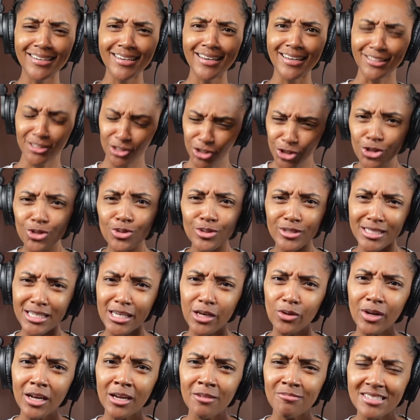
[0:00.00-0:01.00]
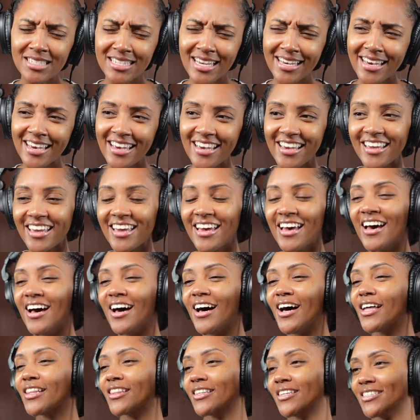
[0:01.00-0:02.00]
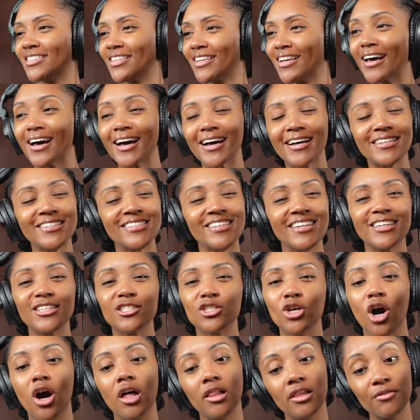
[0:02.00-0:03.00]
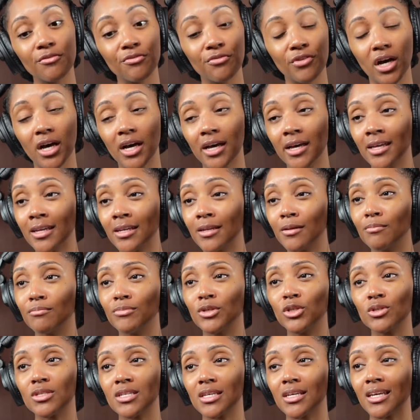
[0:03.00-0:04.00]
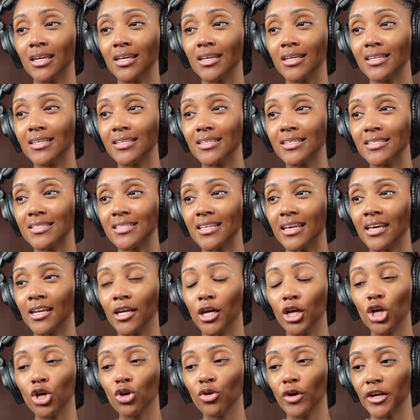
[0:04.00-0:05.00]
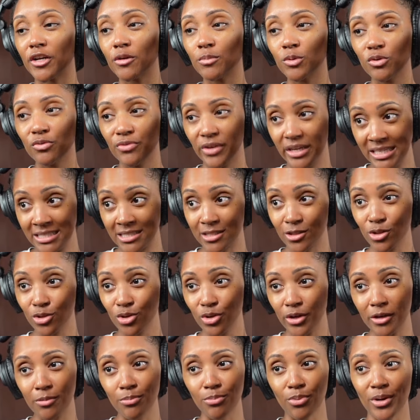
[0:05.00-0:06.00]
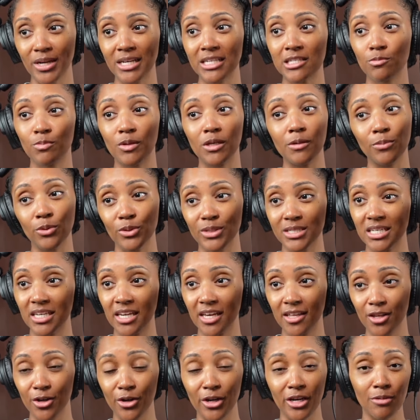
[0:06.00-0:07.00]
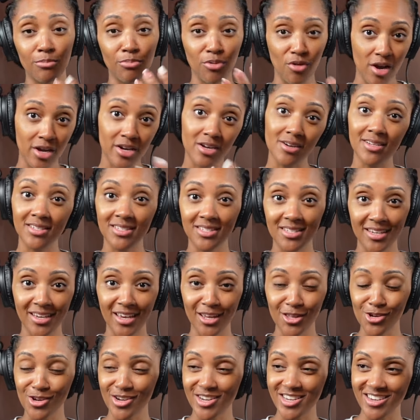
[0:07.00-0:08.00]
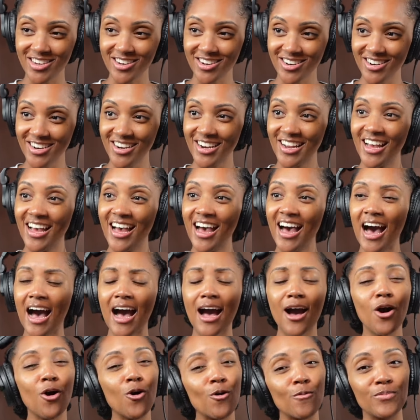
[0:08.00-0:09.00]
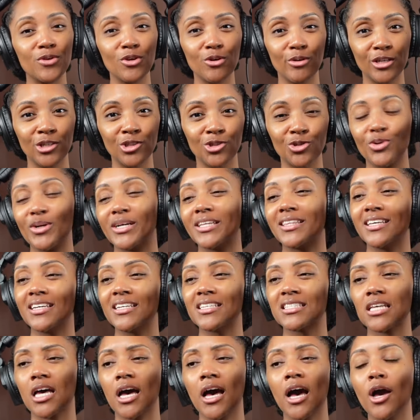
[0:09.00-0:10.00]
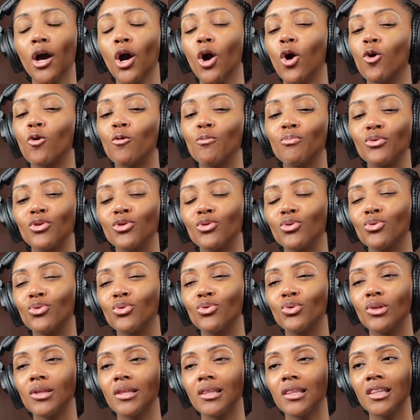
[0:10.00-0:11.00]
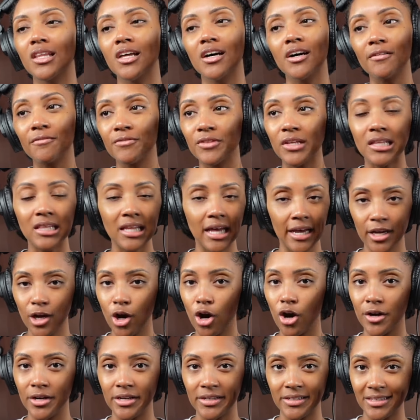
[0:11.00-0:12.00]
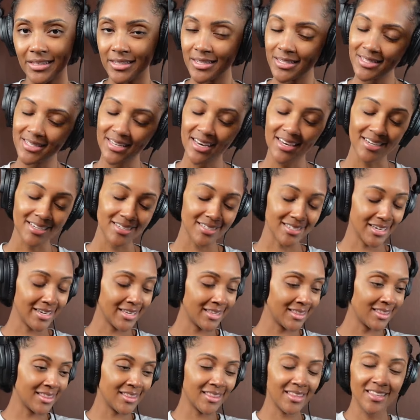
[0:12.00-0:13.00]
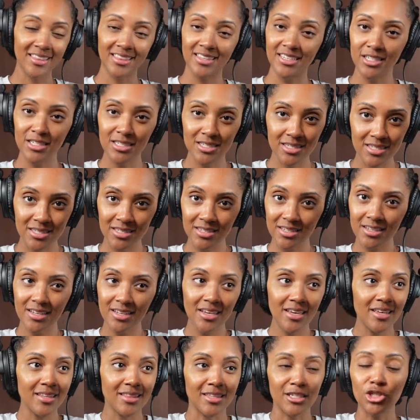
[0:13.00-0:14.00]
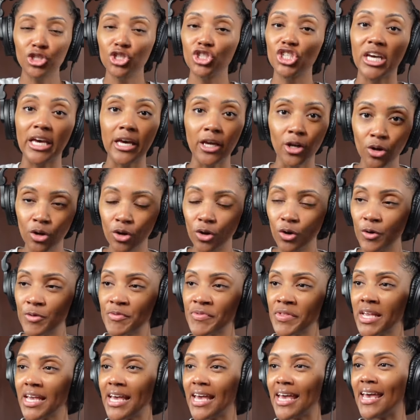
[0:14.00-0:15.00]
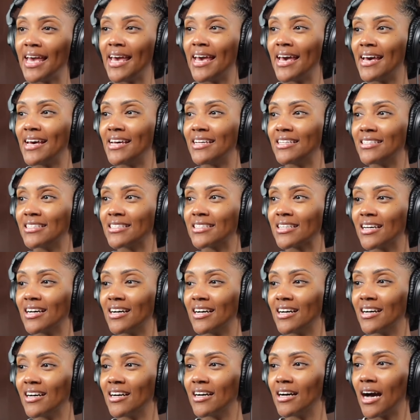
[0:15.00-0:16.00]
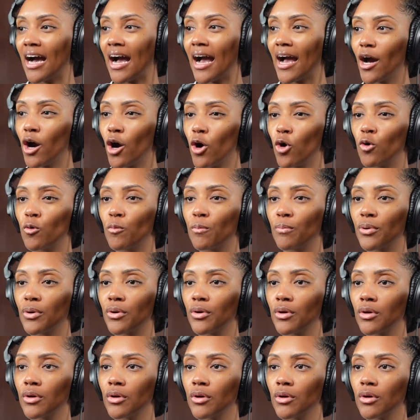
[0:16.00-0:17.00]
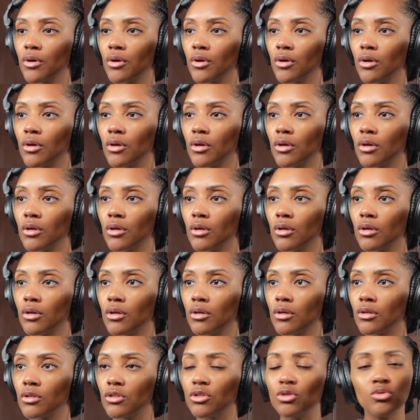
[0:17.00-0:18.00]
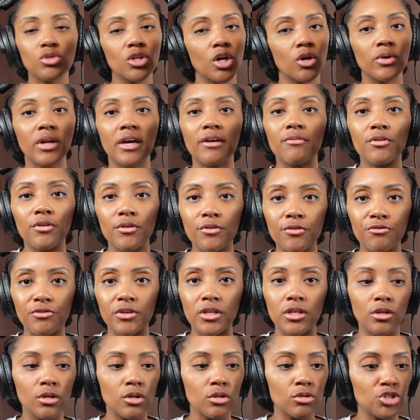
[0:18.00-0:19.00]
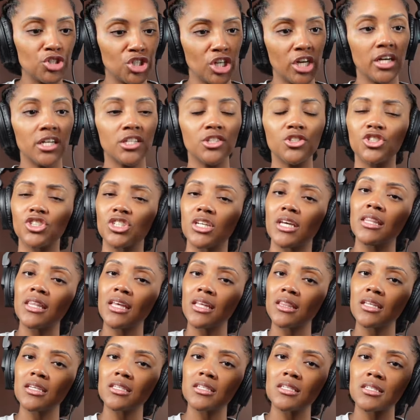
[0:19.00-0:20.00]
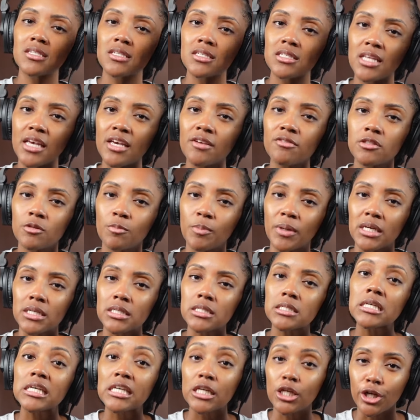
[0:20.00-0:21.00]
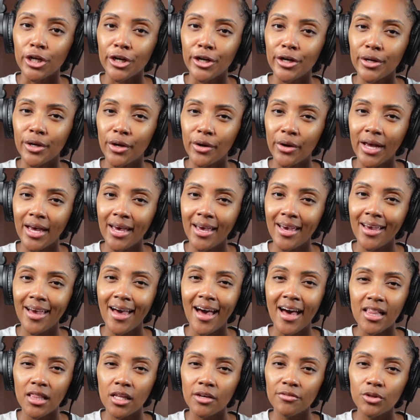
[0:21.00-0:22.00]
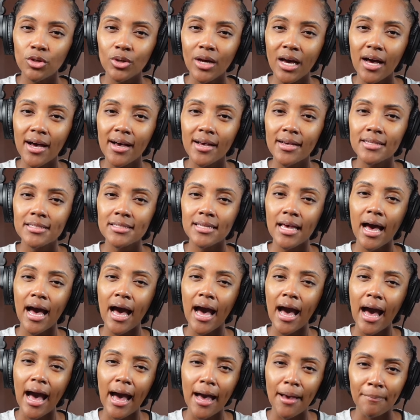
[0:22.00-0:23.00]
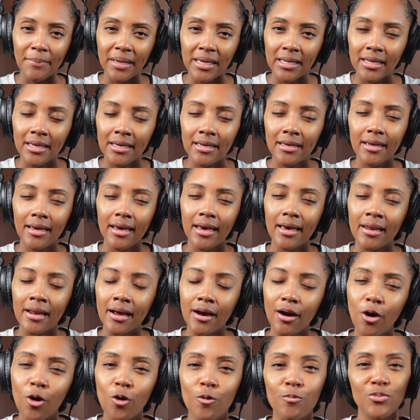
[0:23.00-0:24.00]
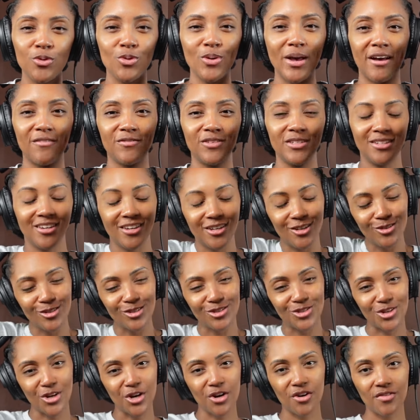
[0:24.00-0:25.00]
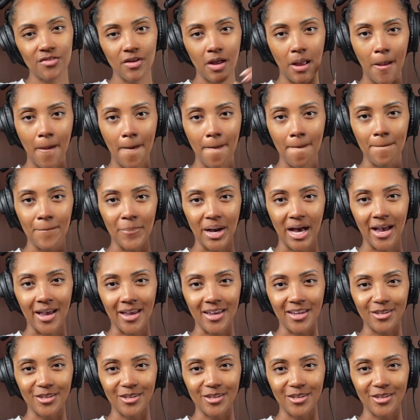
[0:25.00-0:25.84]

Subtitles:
Do you see what I'm saying? Listen, guys, it's all in fun. Music is an incredible vessel. It brings people together. It brought us together here. I hope you enjoy this. I hope you love the lightheartedness that is in this channel. And I hope you don't ever feel judged and that this is a safe space here, okay? I love you guys. I mean it. And I hope you have the day you deserve. Bye.